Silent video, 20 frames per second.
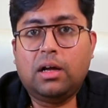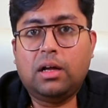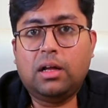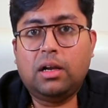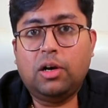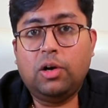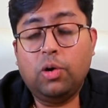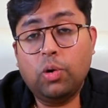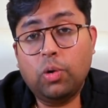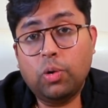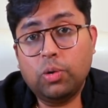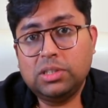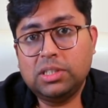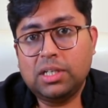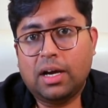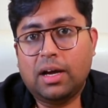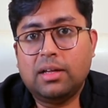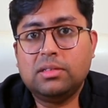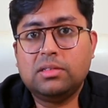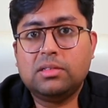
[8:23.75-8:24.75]
low
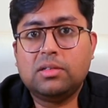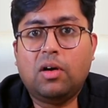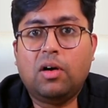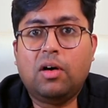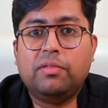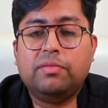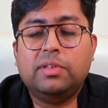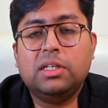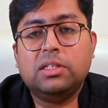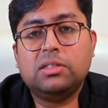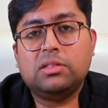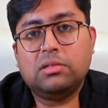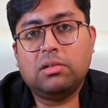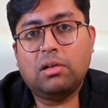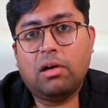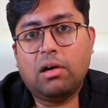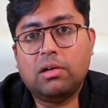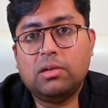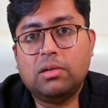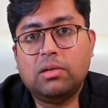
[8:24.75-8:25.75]
chance of this
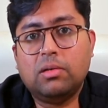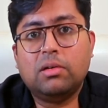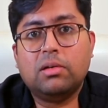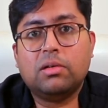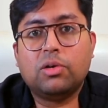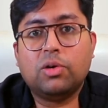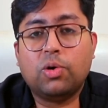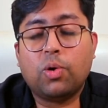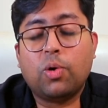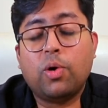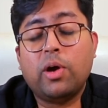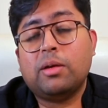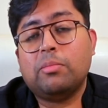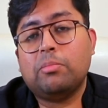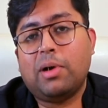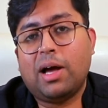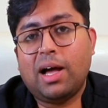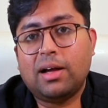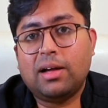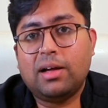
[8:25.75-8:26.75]
nodule growing
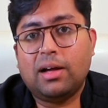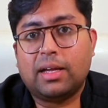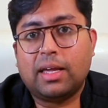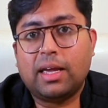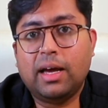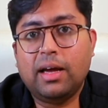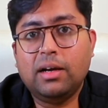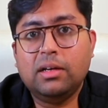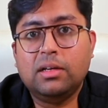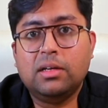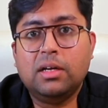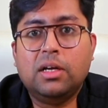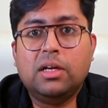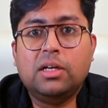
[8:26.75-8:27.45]
back again.